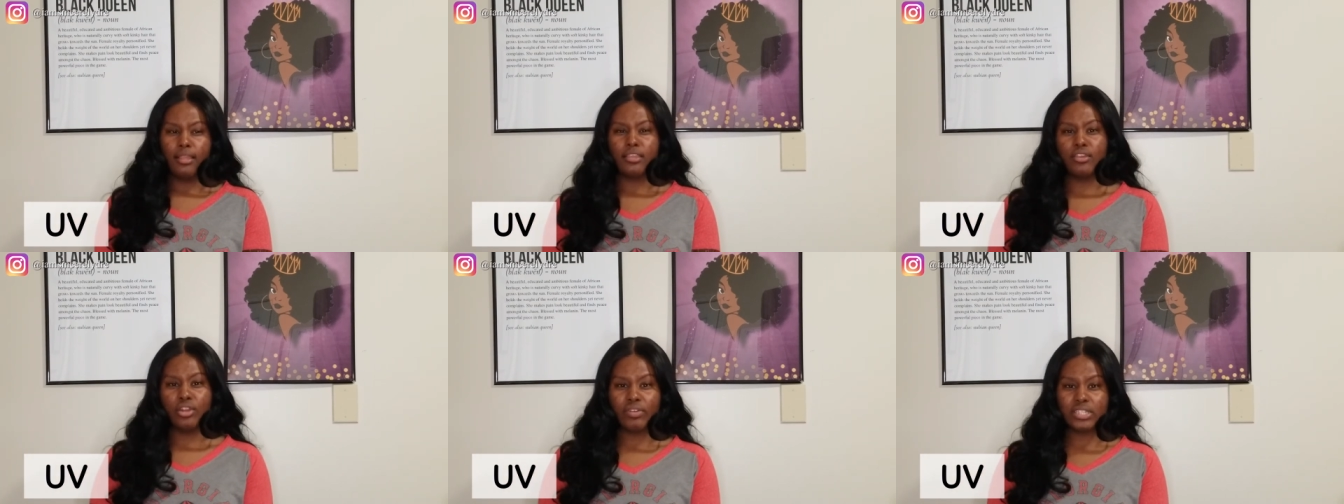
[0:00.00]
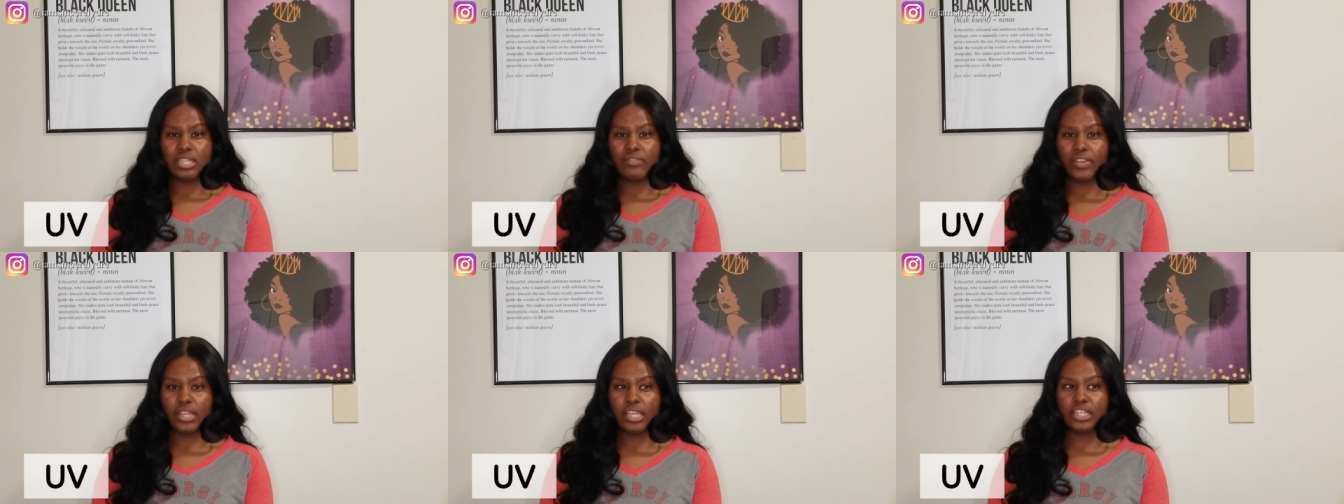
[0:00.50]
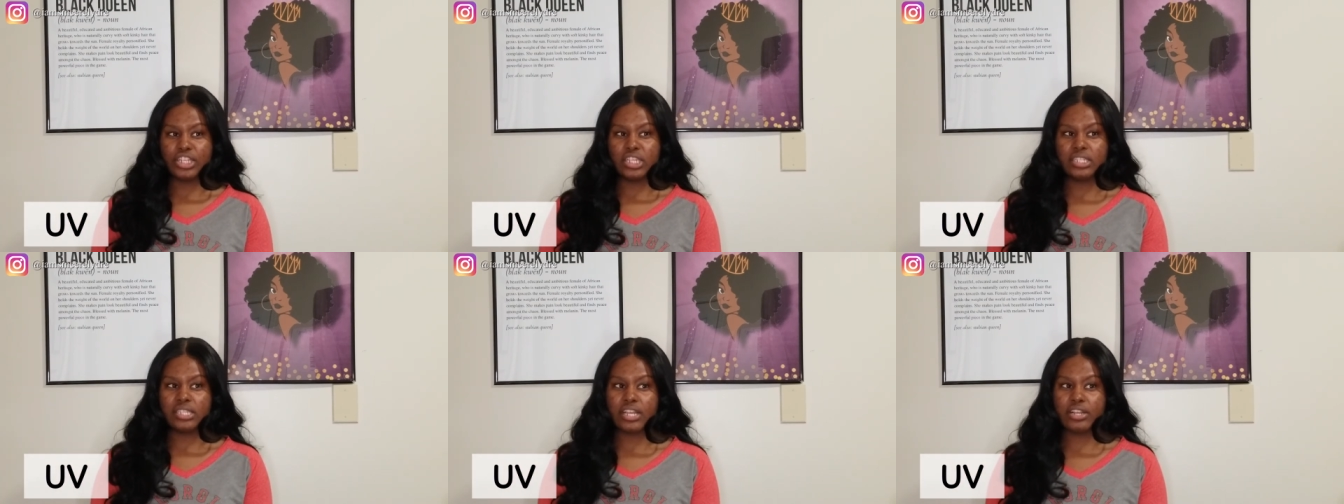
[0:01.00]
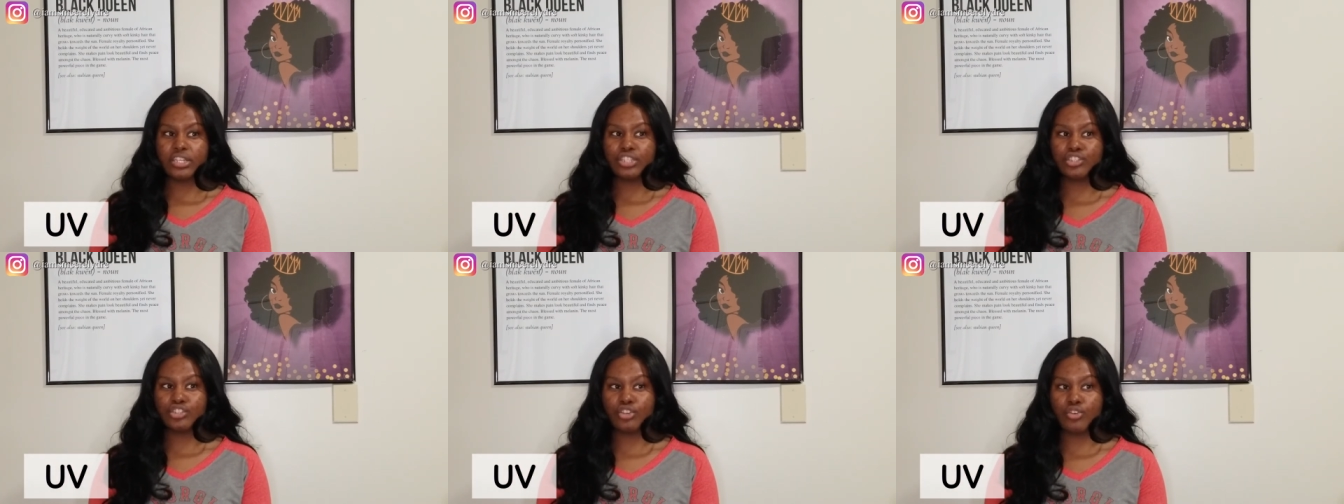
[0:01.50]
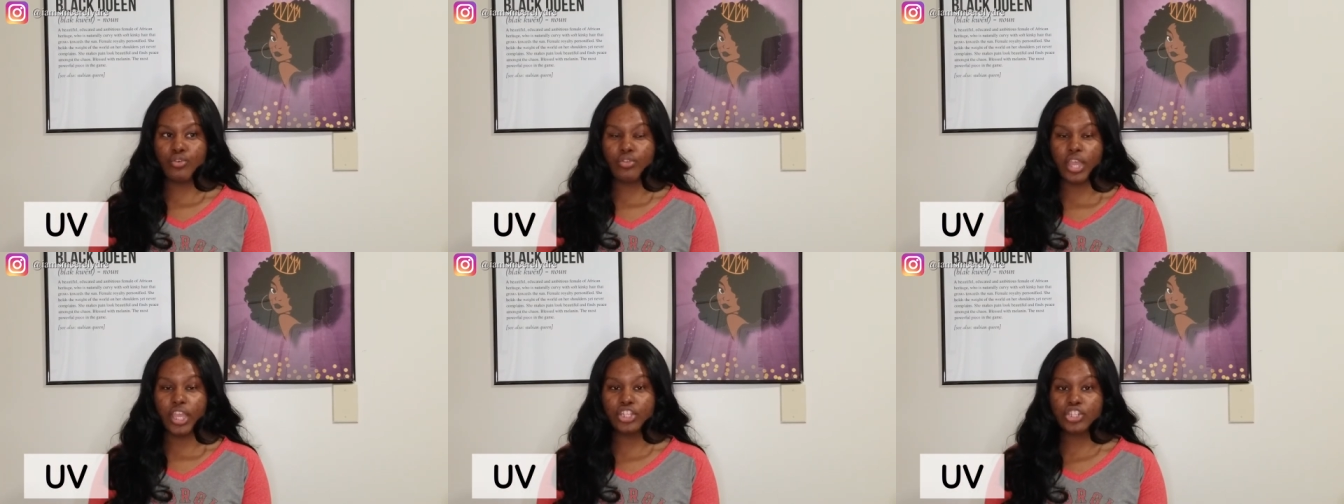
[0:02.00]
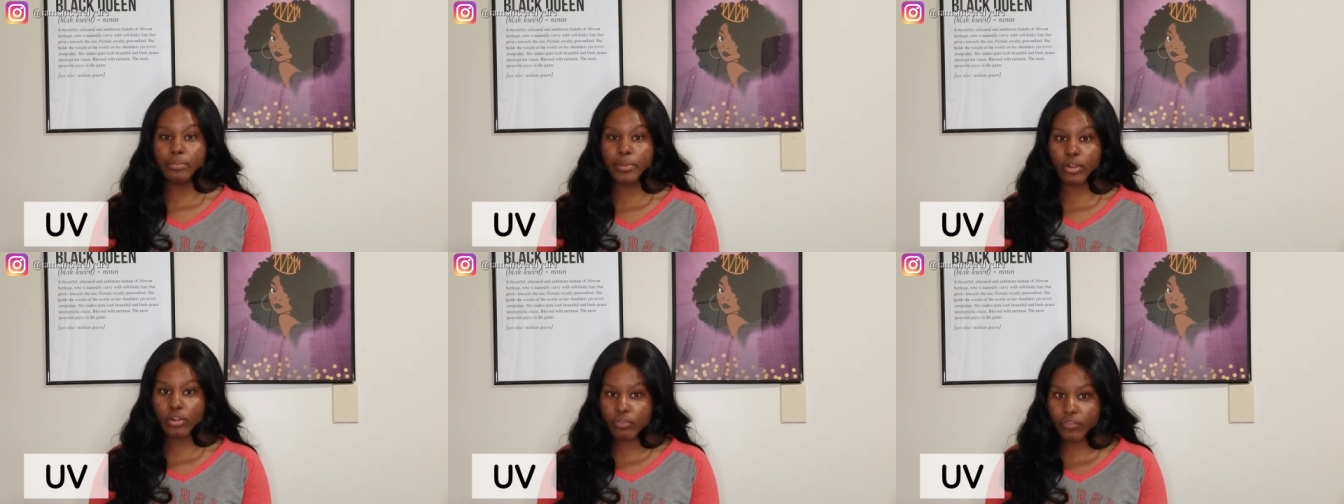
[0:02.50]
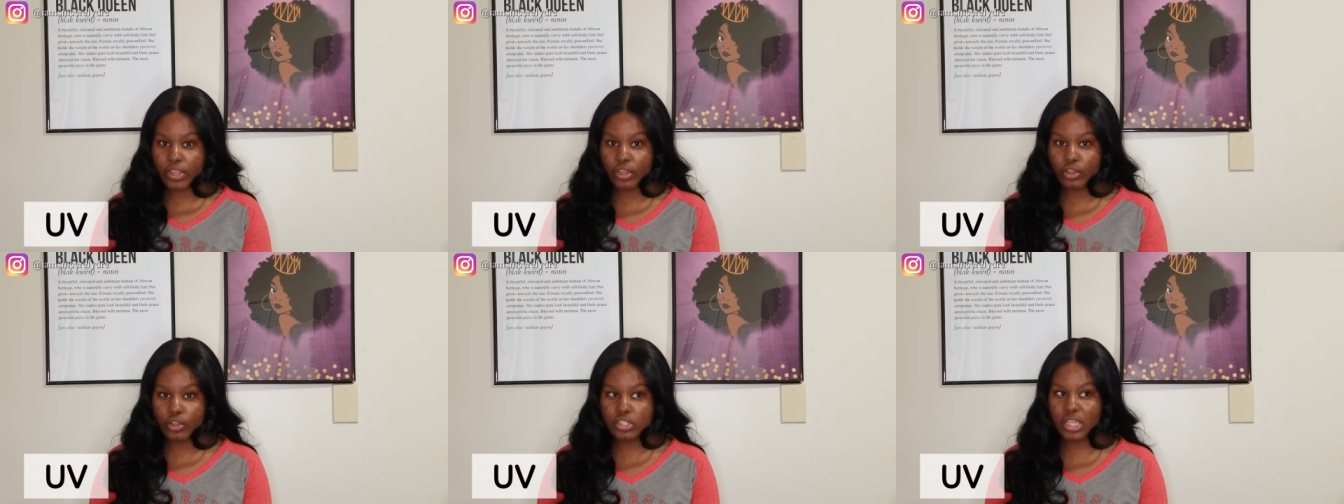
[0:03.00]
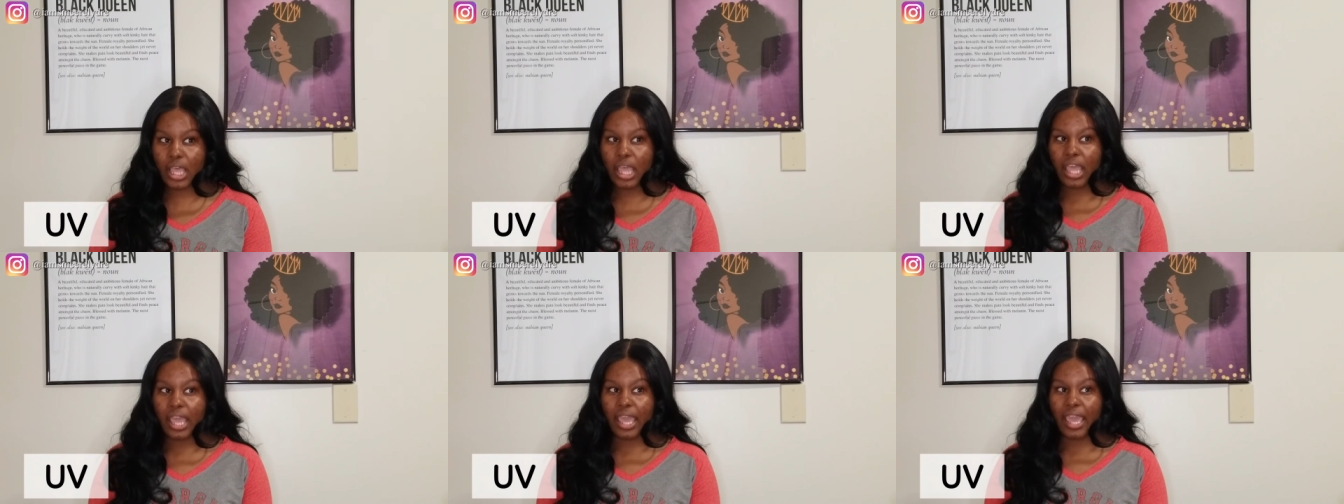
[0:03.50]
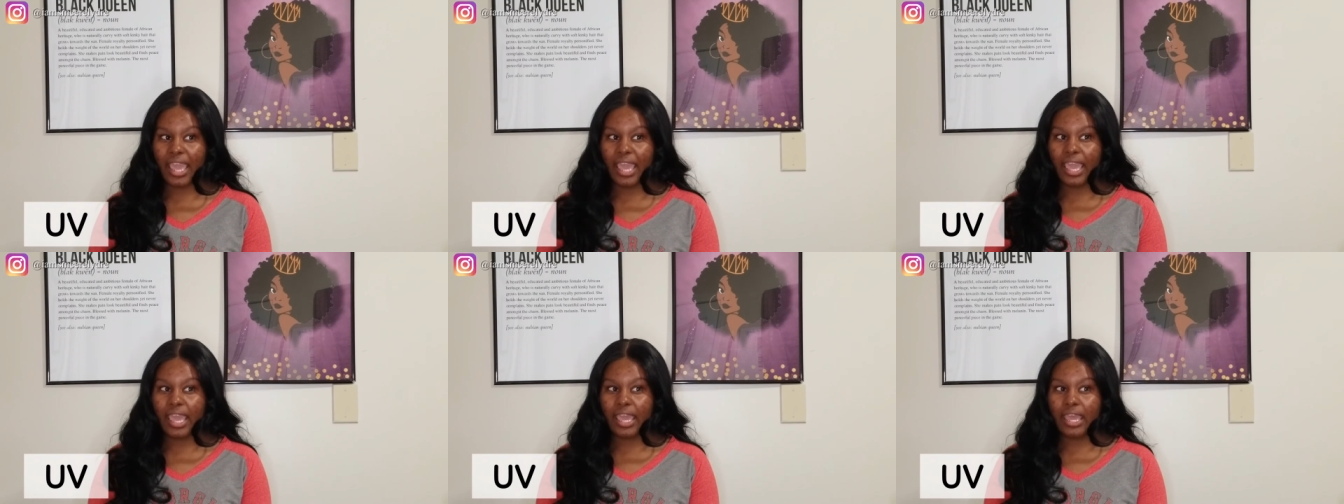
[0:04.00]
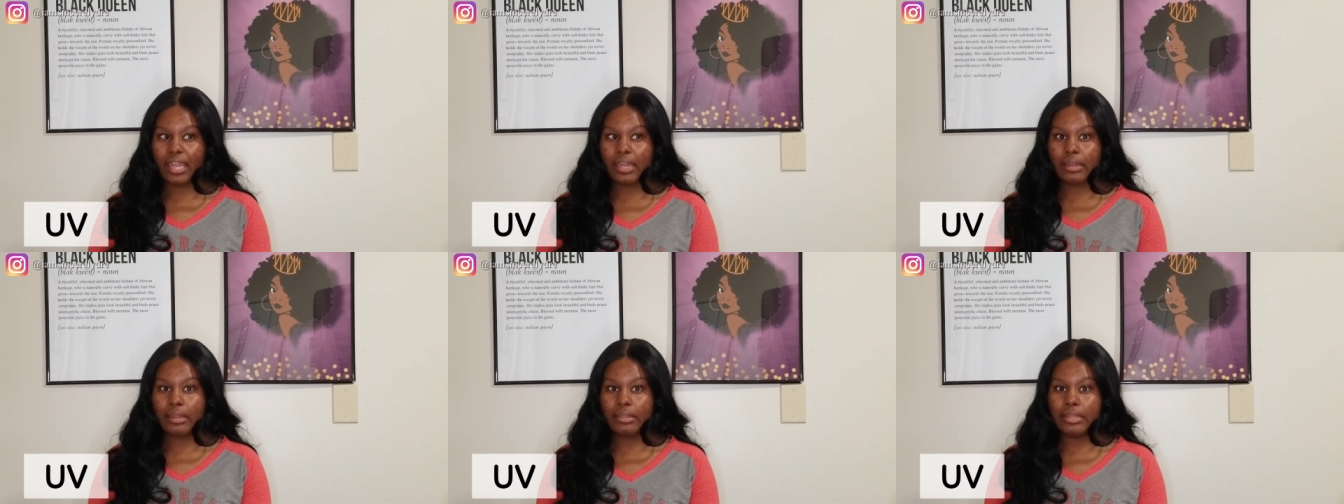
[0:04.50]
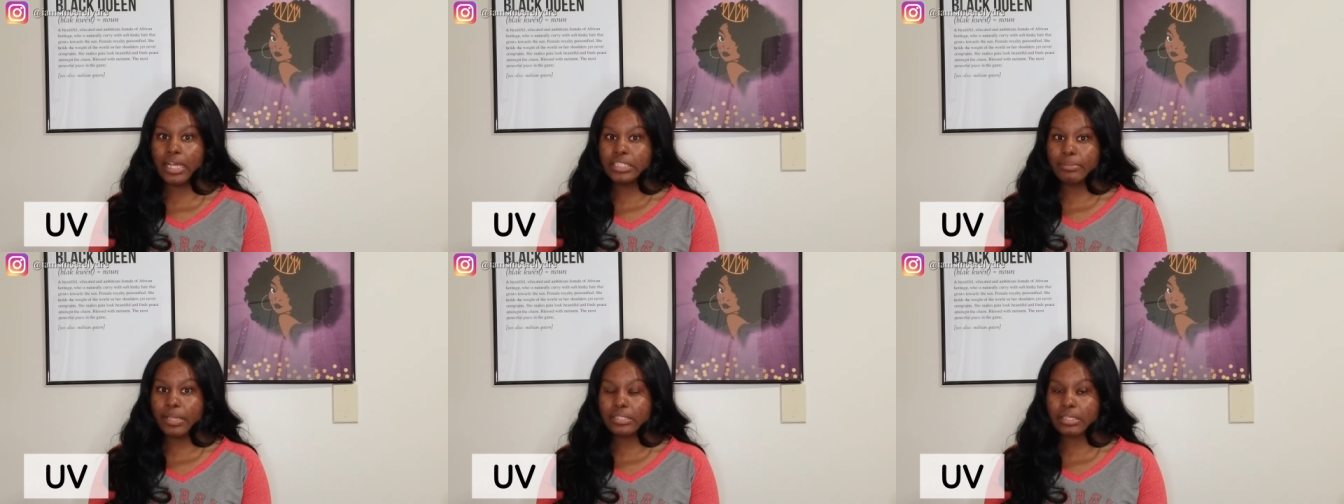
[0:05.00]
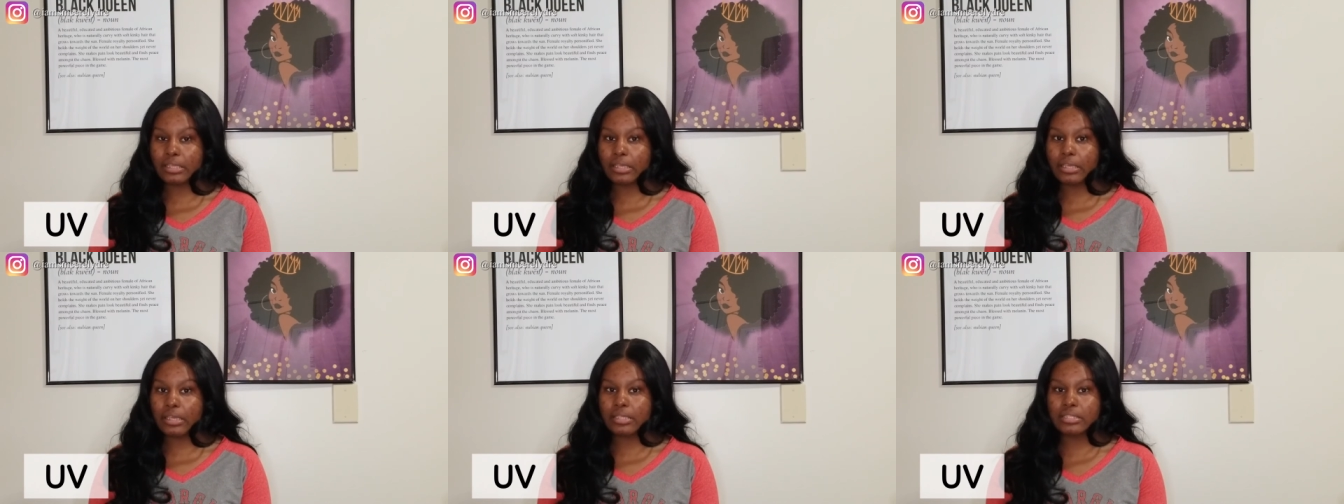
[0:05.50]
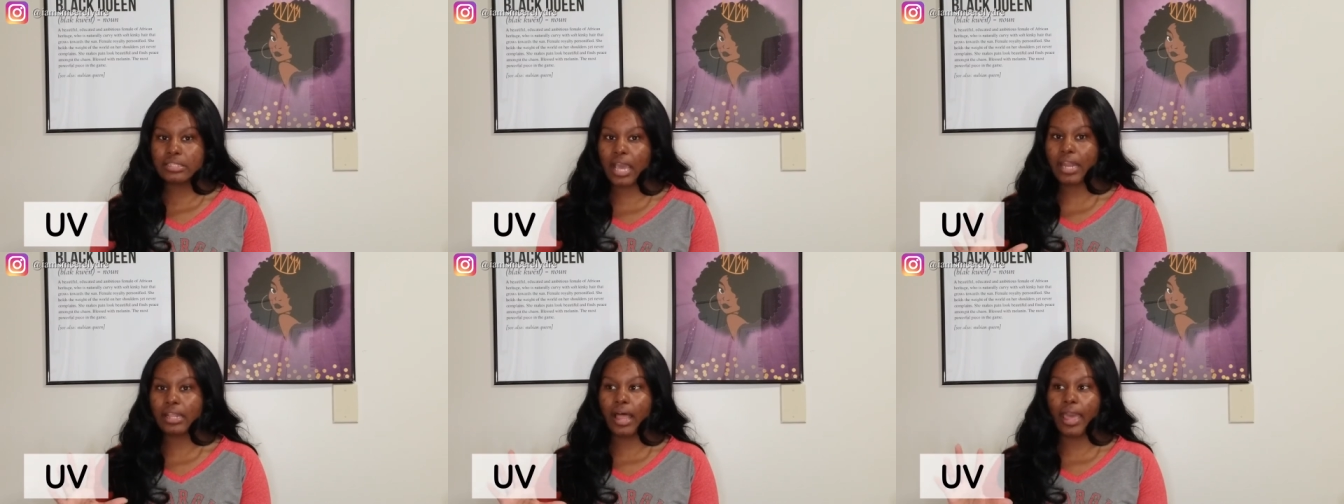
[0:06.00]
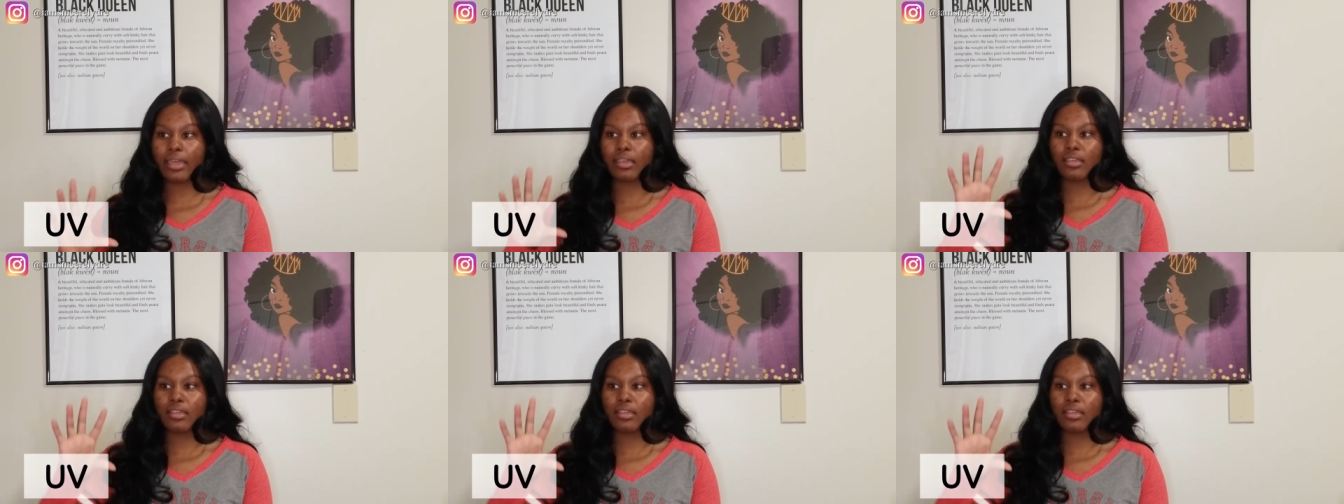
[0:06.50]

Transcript: University Village is nearest to the intramural field, and that's basically it because it's kind of like